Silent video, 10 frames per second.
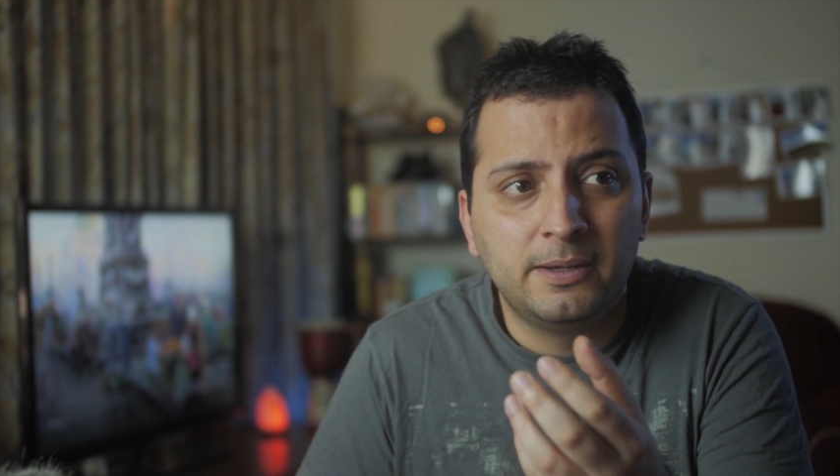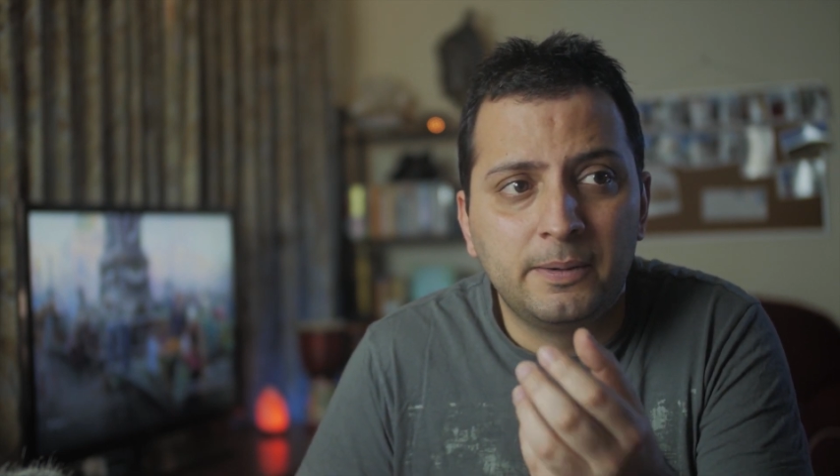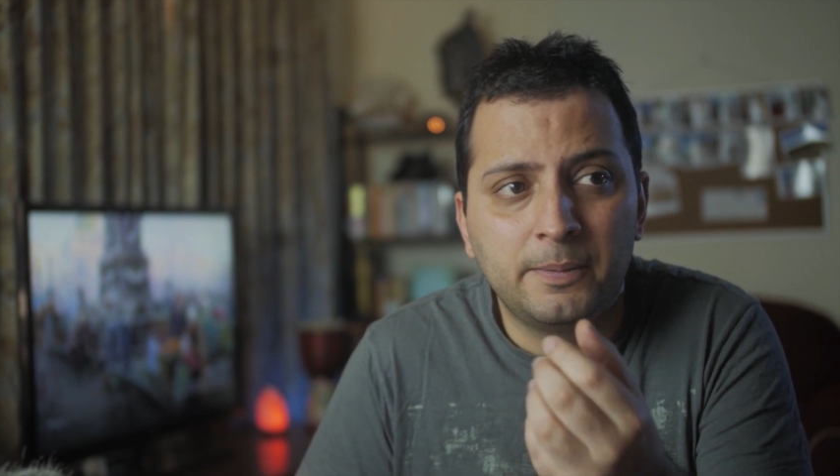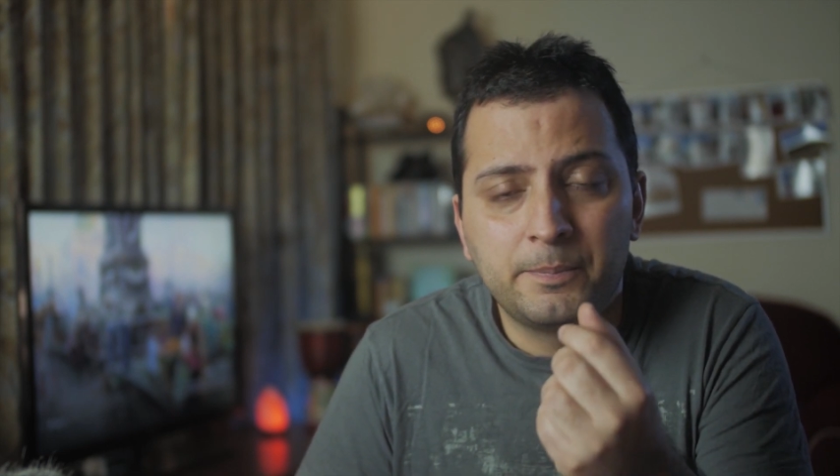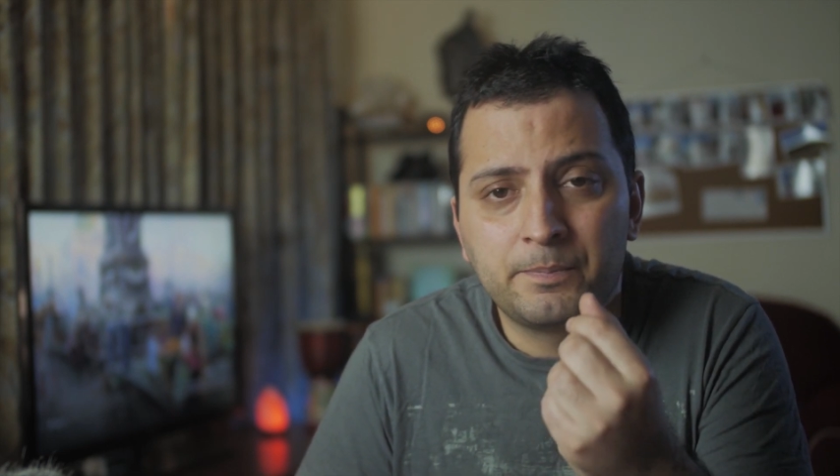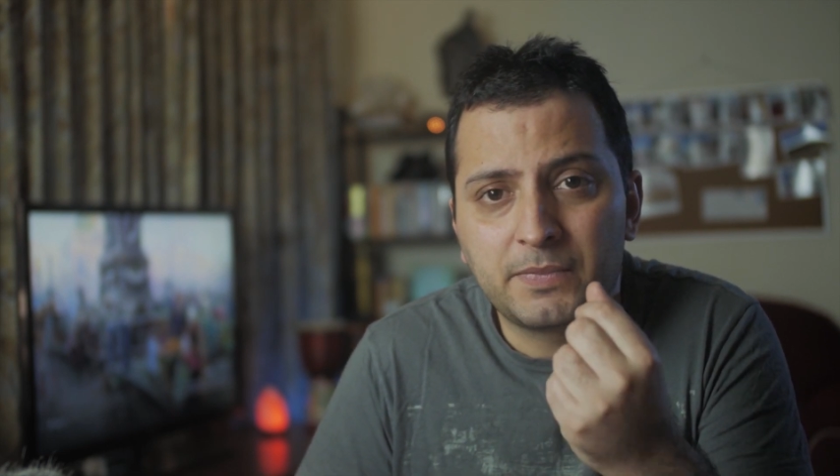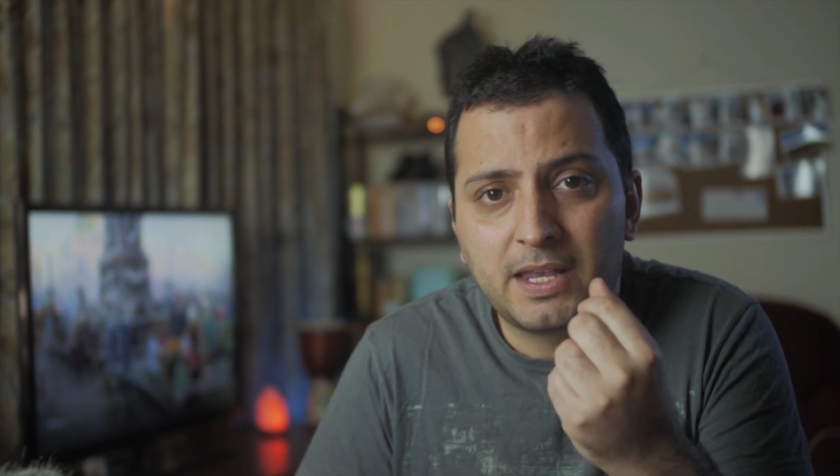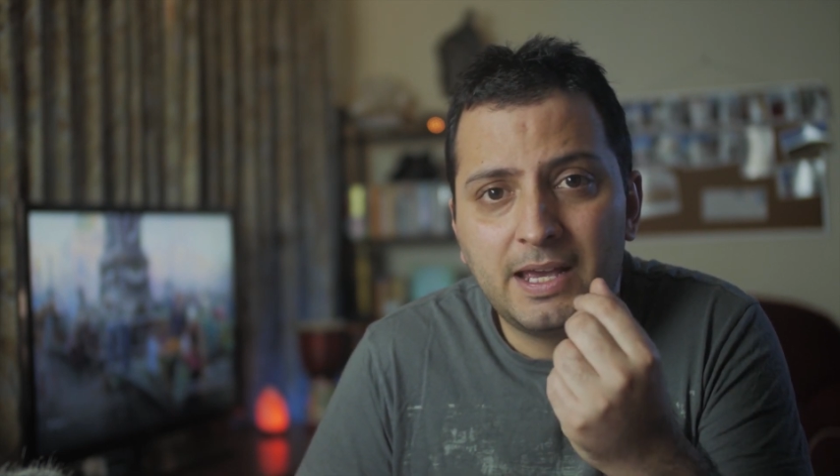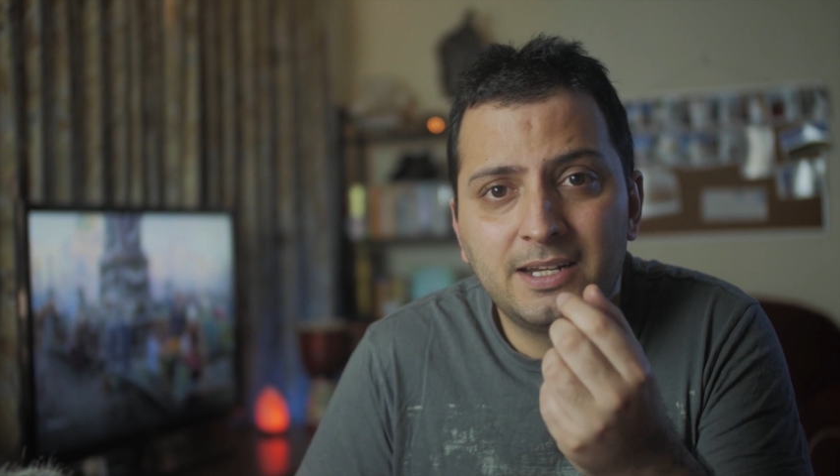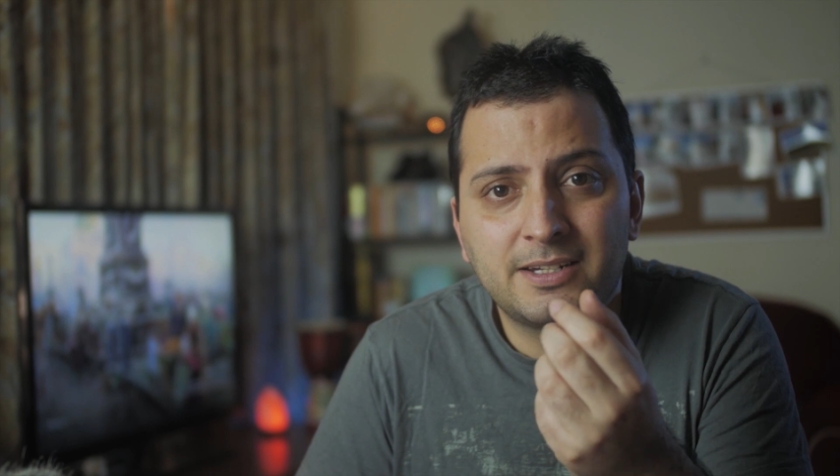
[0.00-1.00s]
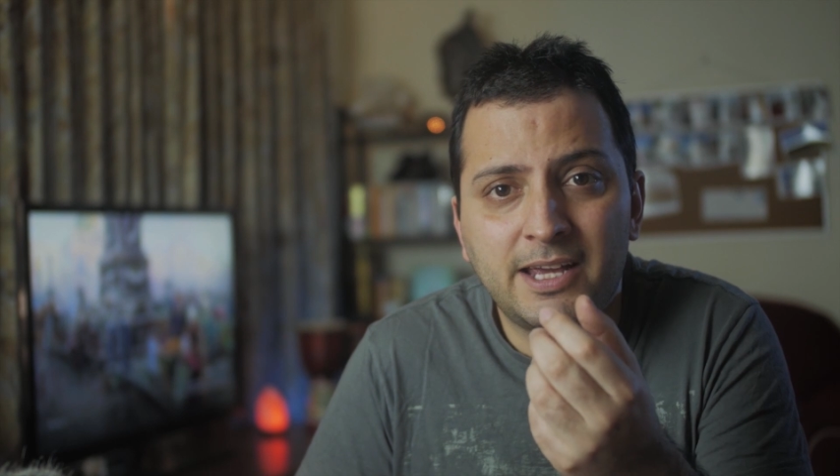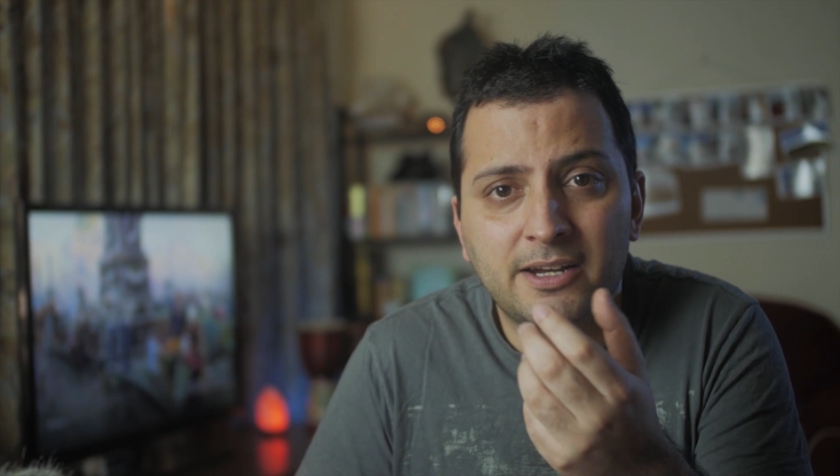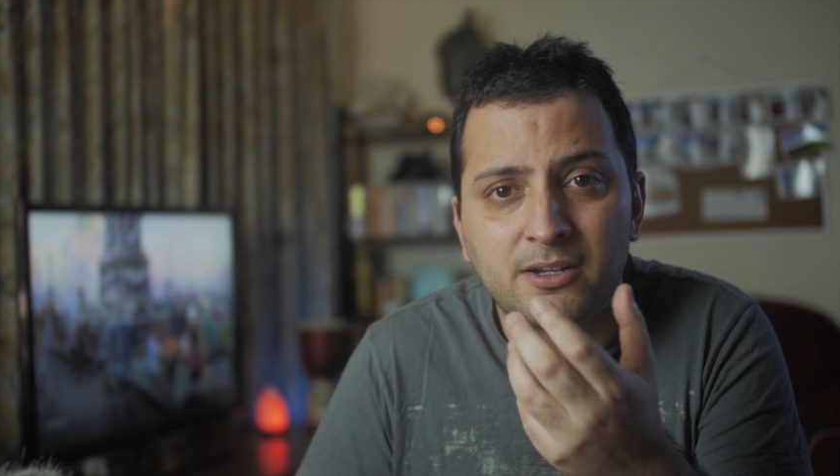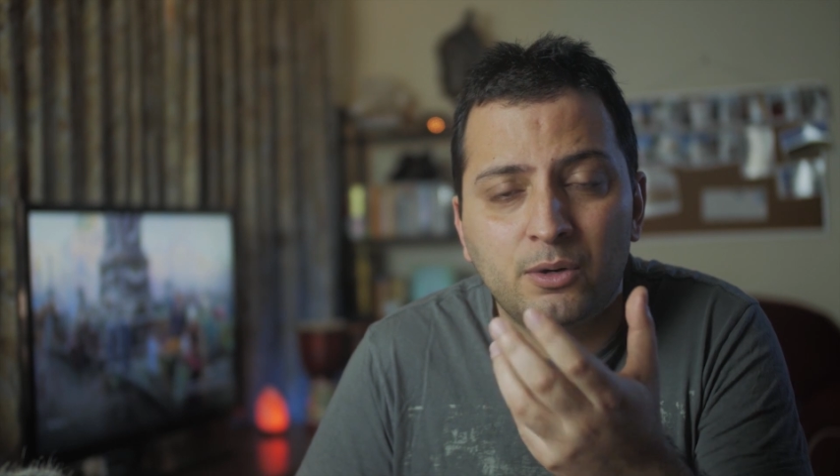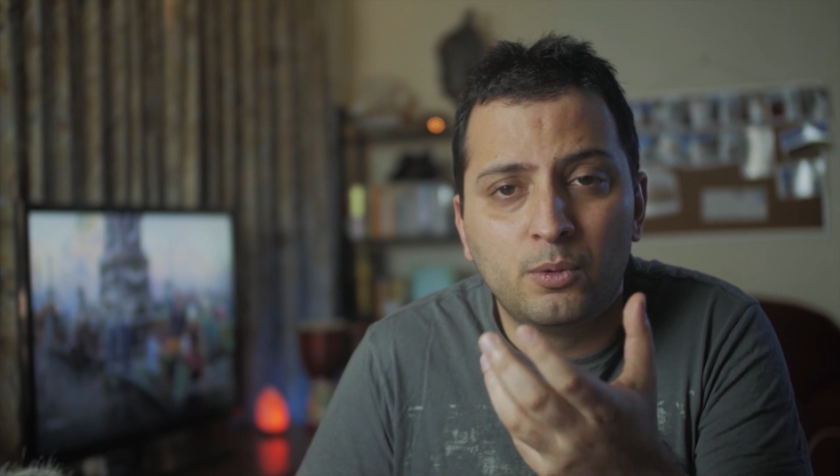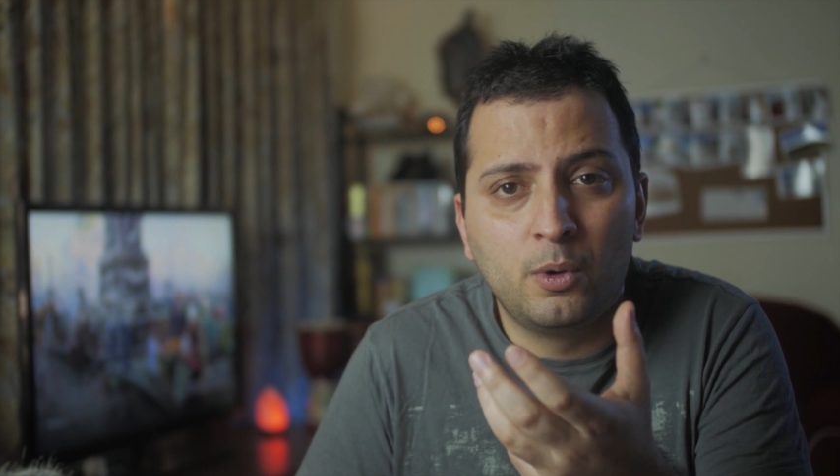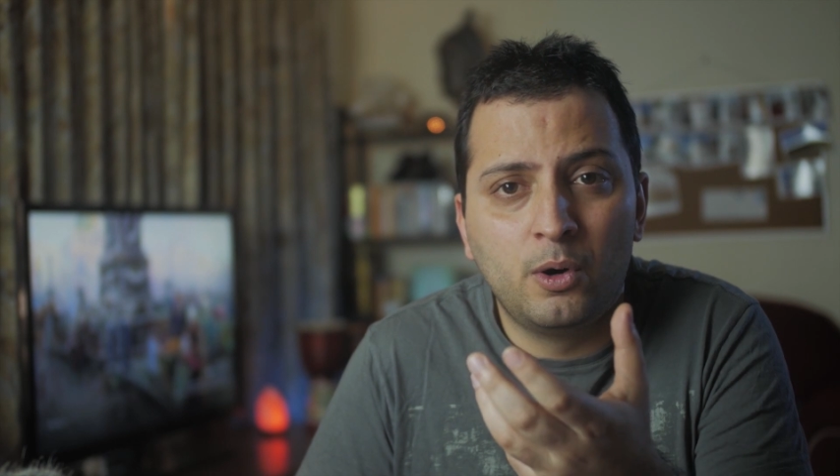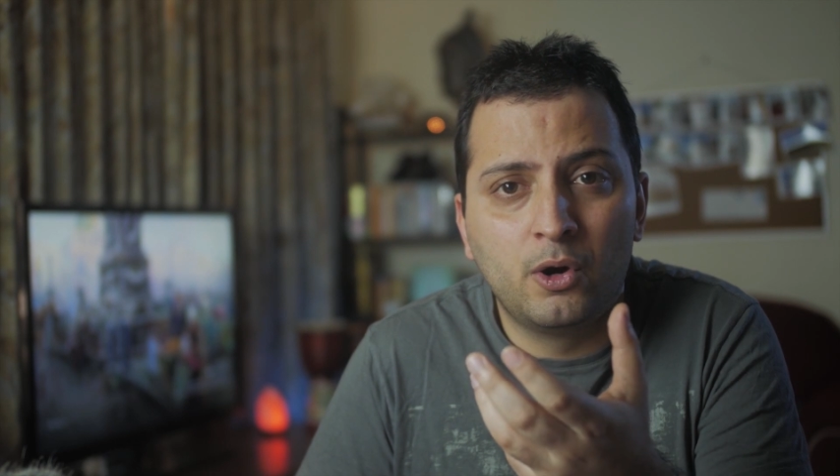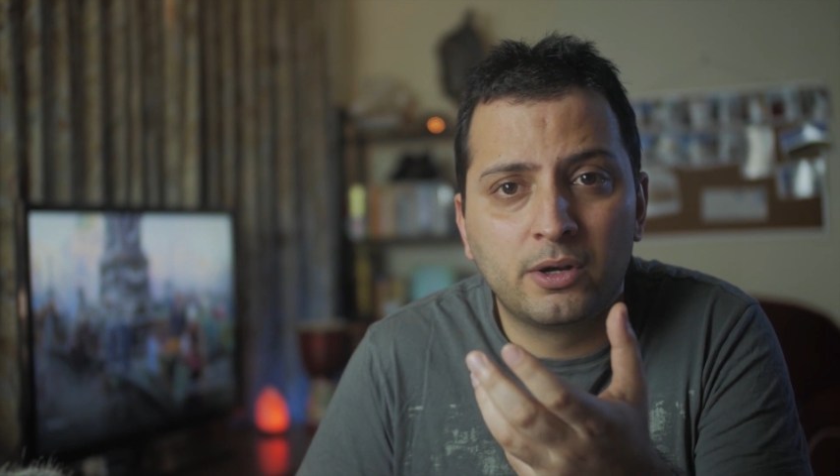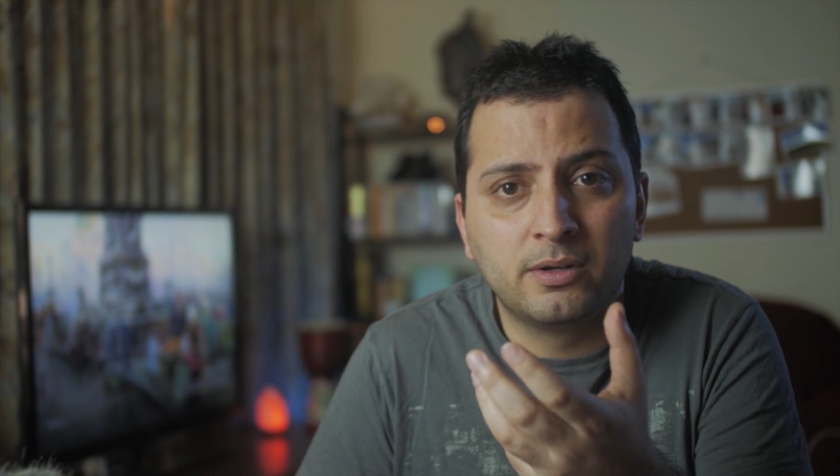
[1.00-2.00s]
and it can go
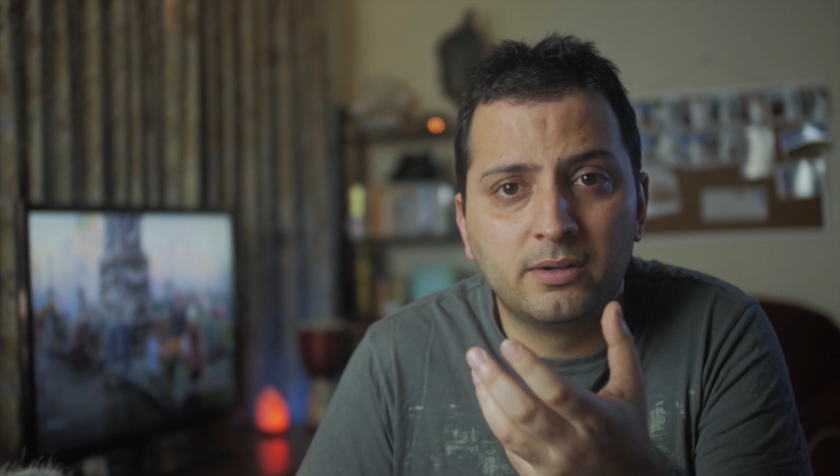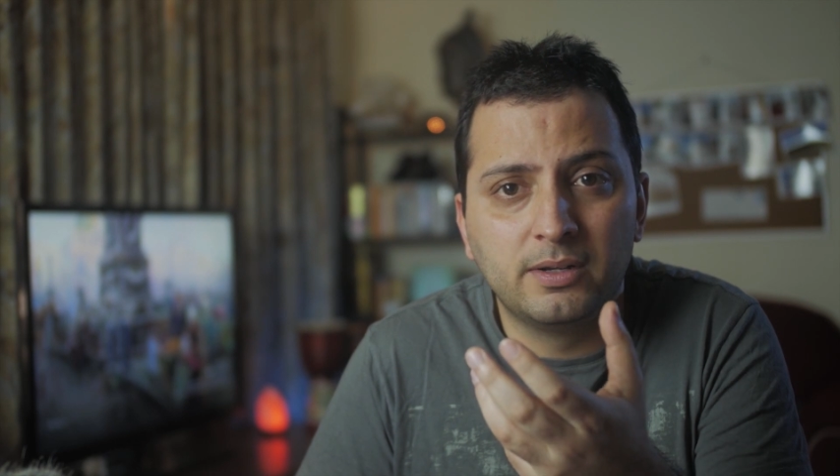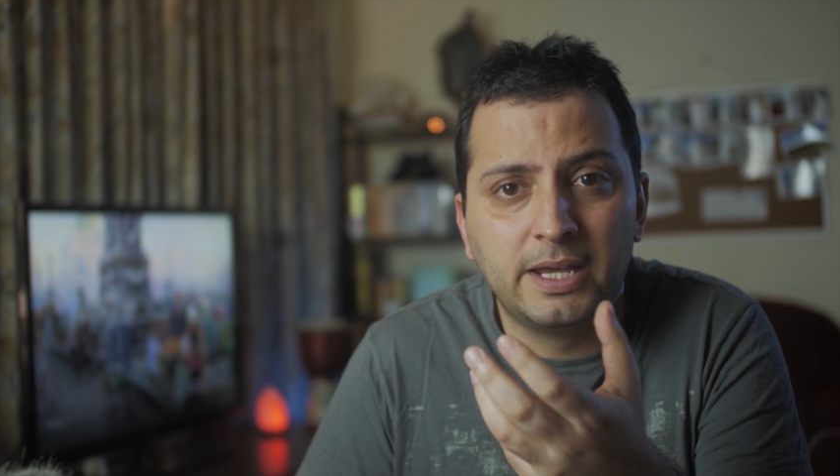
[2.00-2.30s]
on